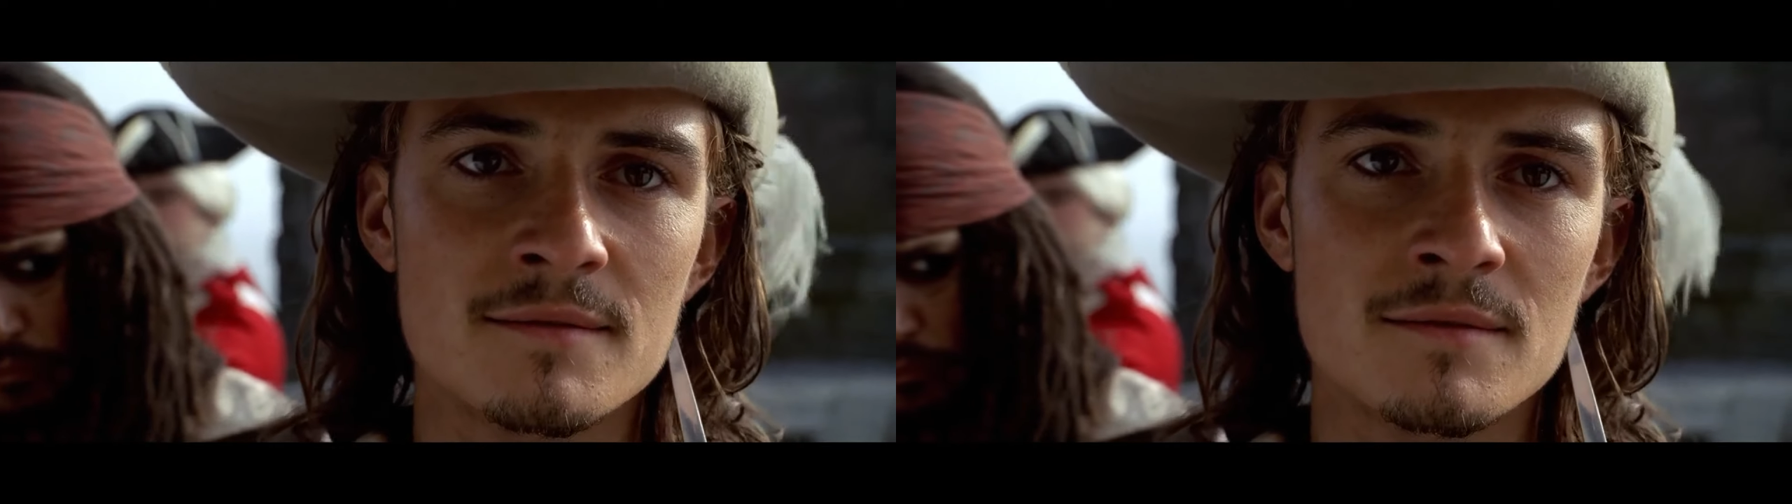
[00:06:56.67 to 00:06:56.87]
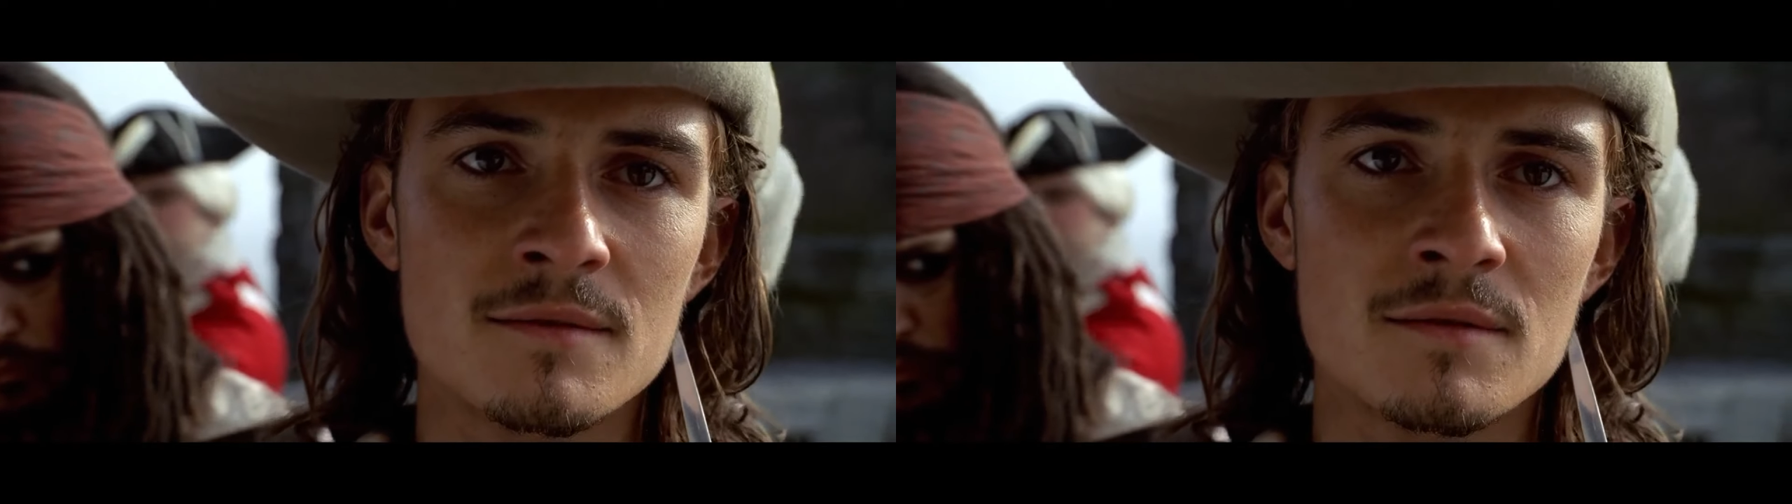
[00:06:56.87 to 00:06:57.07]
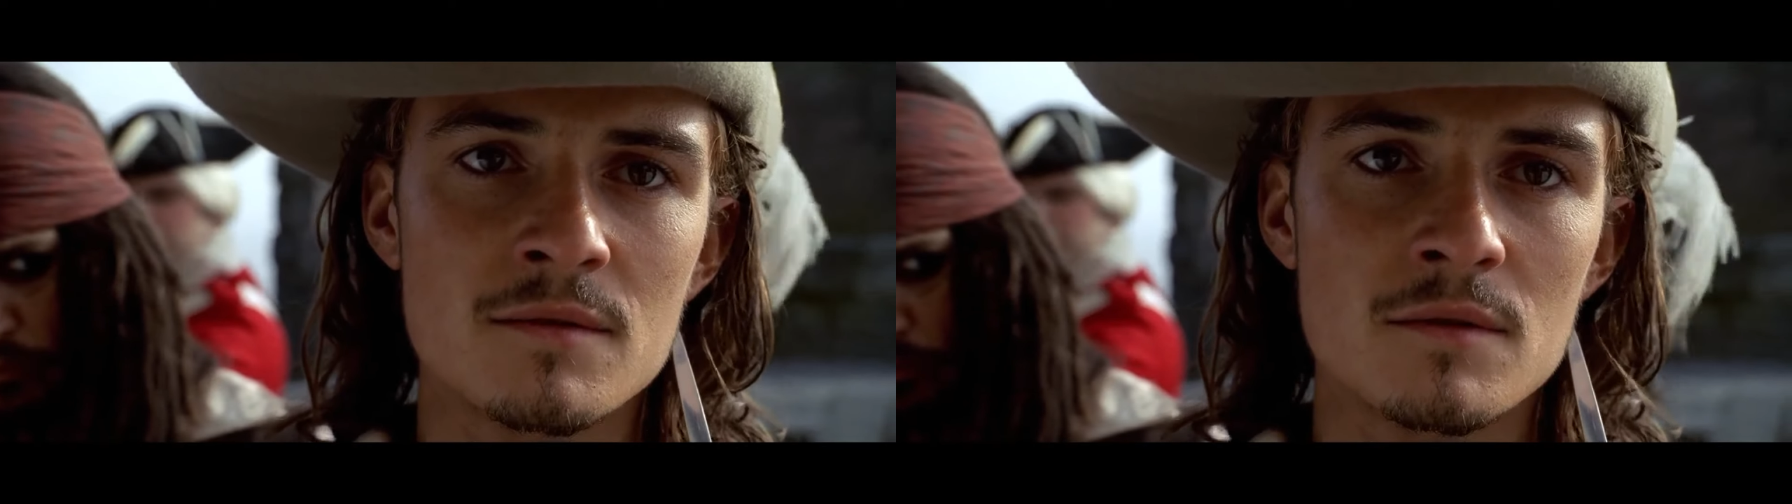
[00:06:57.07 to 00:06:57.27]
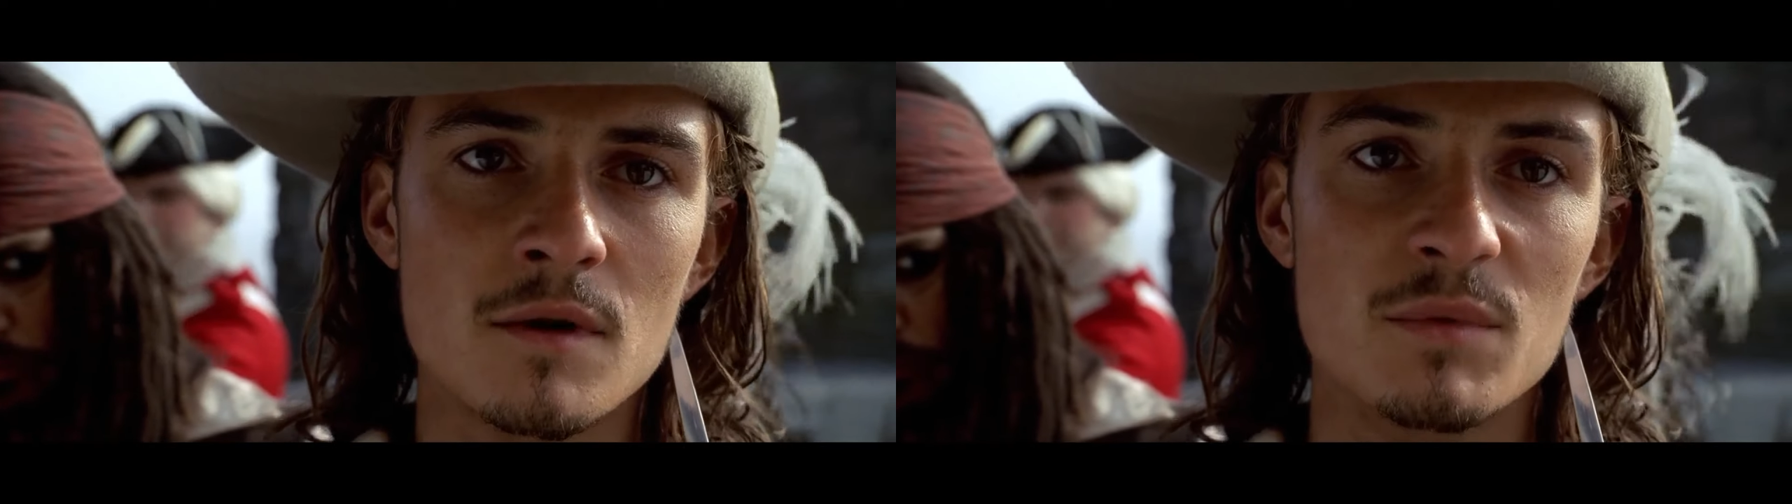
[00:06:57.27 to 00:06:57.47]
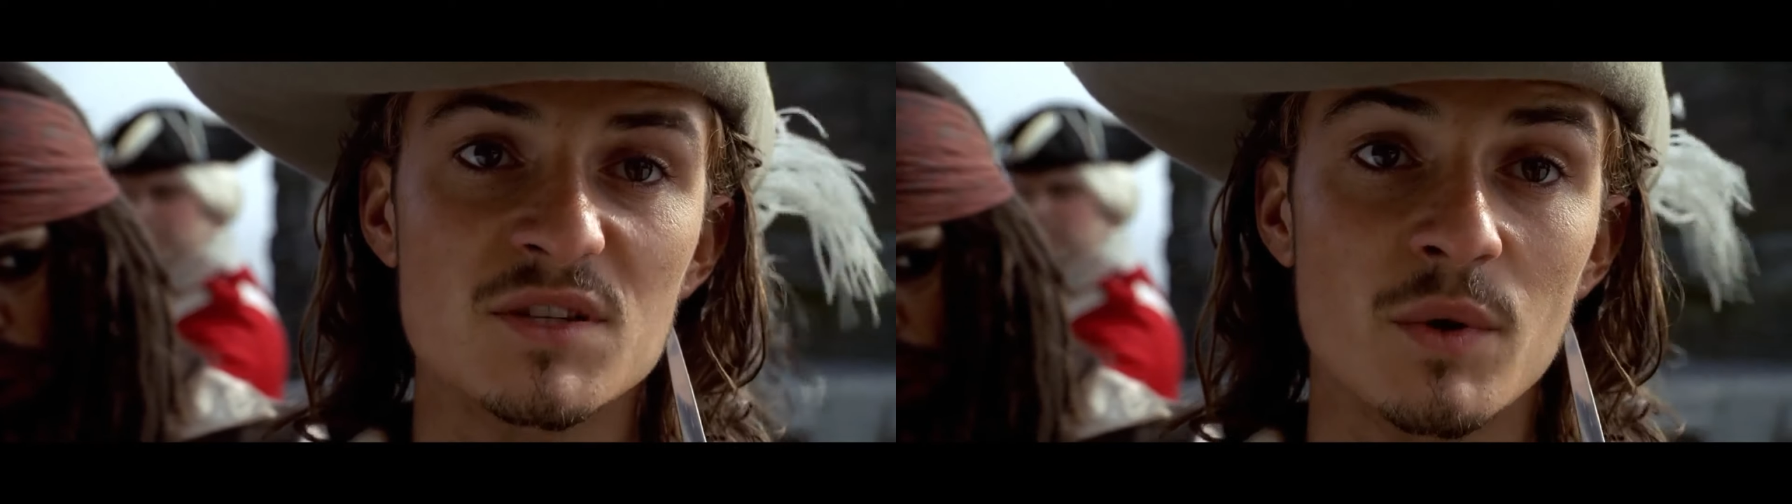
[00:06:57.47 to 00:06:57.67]
man who never
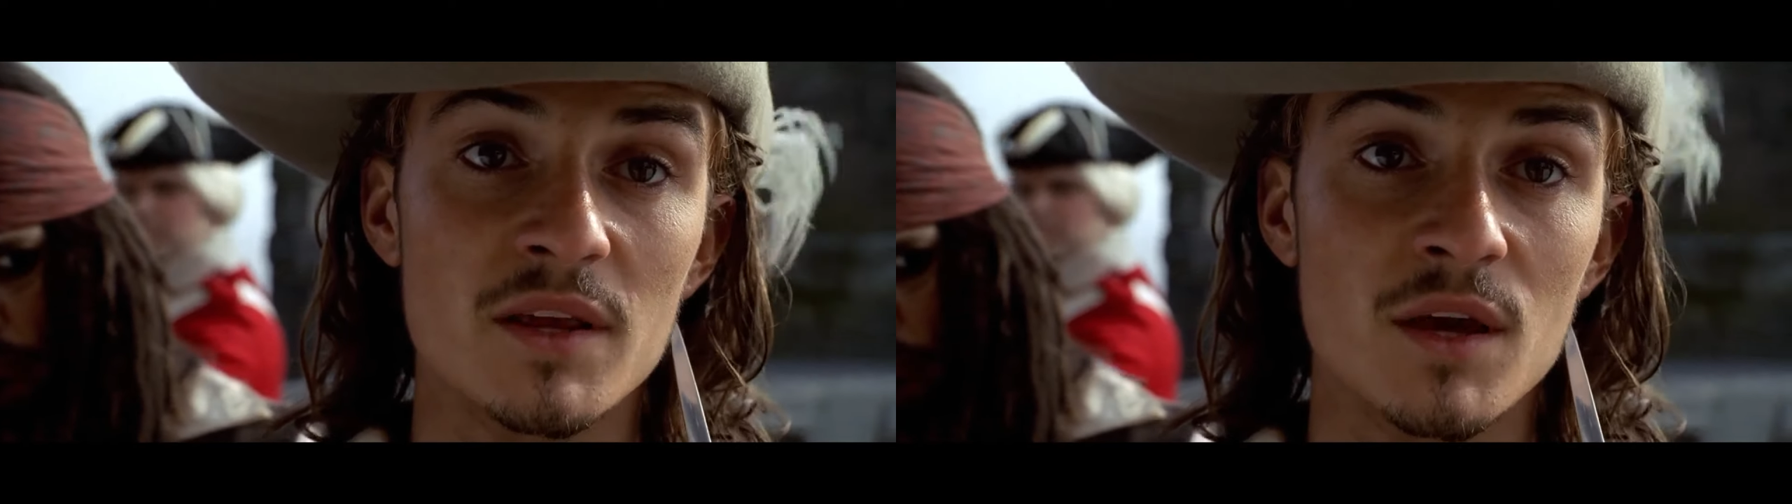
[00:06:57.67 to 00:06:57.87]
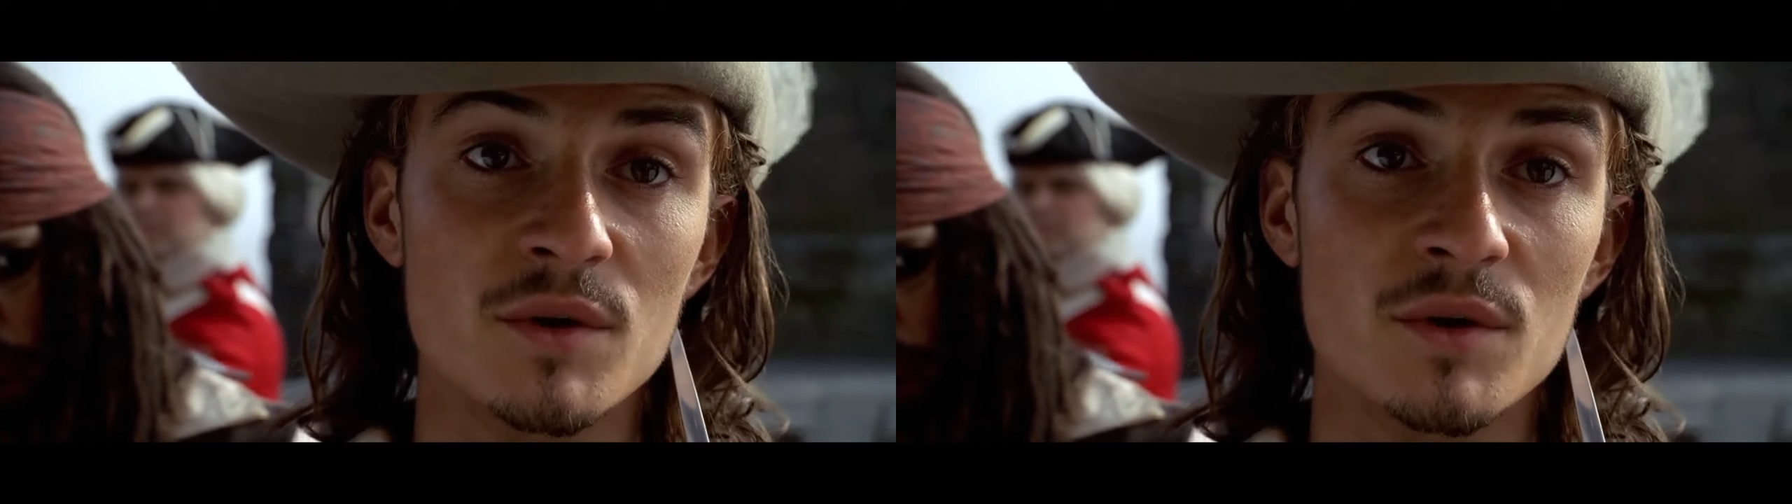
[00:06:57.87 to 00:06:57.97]
wore hats in his